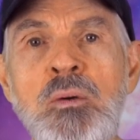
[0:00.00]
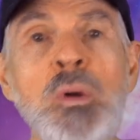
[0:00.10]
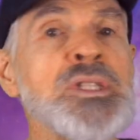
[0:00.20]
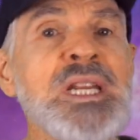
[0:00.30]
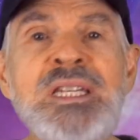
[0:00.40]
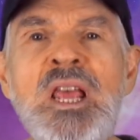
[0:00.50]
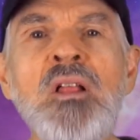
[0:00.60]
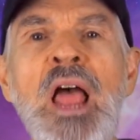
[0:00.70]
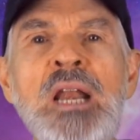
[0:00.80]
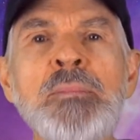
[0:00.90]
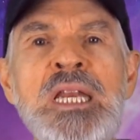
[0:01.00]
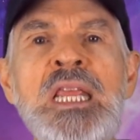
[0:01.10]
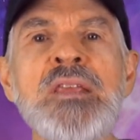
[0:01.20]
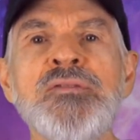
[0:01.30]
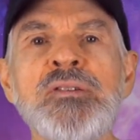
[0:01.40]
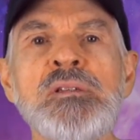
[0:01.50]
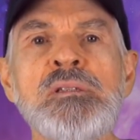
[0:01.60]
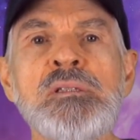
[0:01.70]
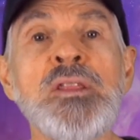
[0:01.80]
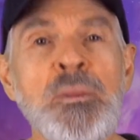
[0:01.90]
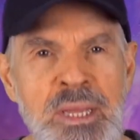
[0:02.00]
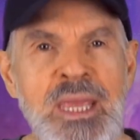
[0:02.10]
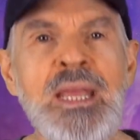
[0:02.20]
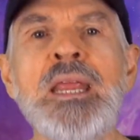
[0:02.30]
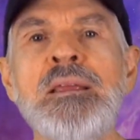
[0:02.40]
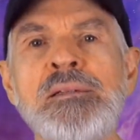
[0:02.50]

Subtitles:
What did He tell Adam and Eve in the beginning?